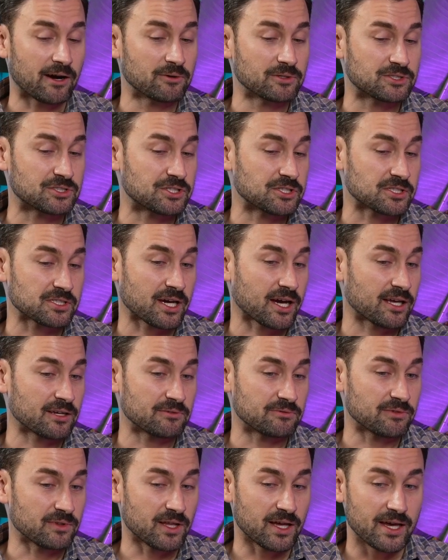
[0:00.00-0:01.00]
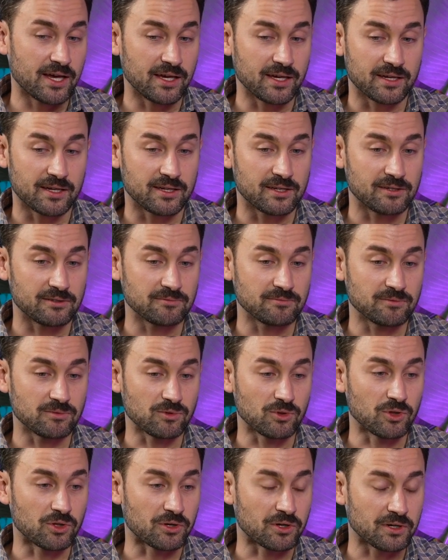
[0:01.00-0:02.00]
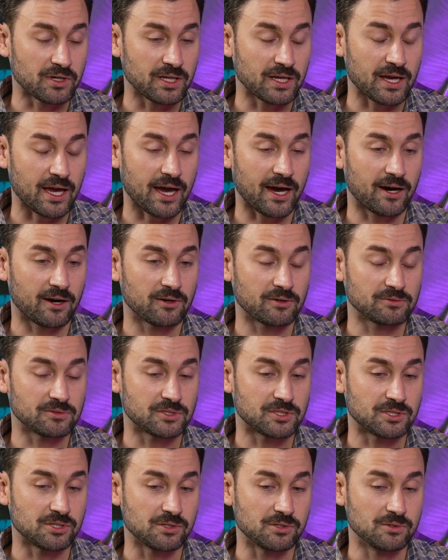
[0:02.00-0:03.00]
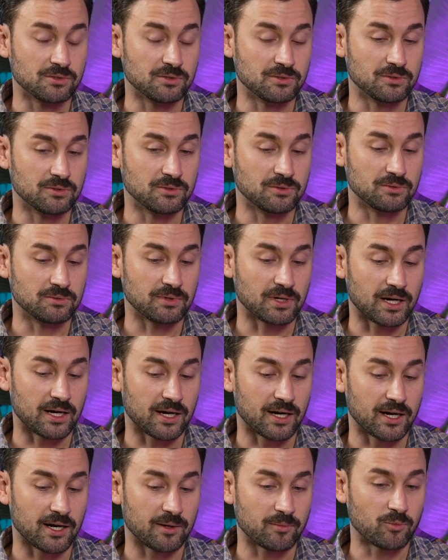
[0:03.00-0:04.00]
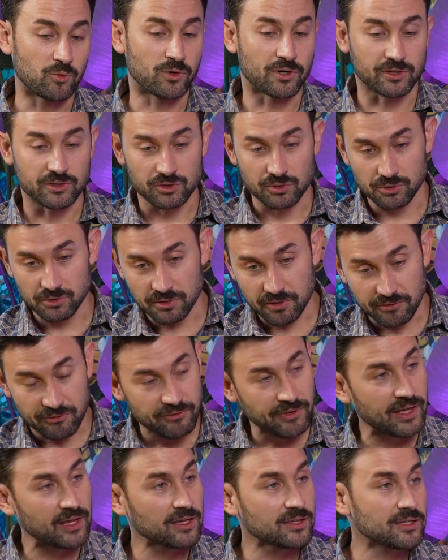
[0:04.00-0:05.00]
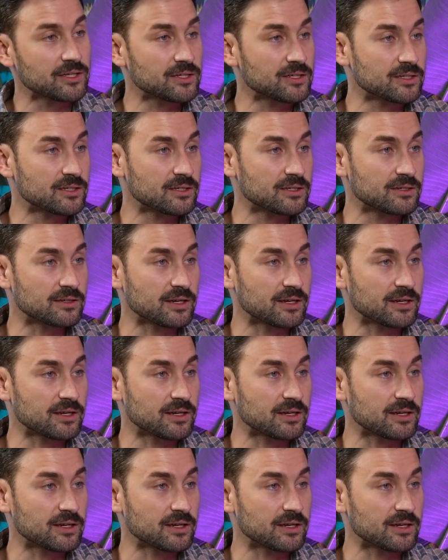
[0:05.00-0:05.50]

it's just kind of like learning how to work through the failure.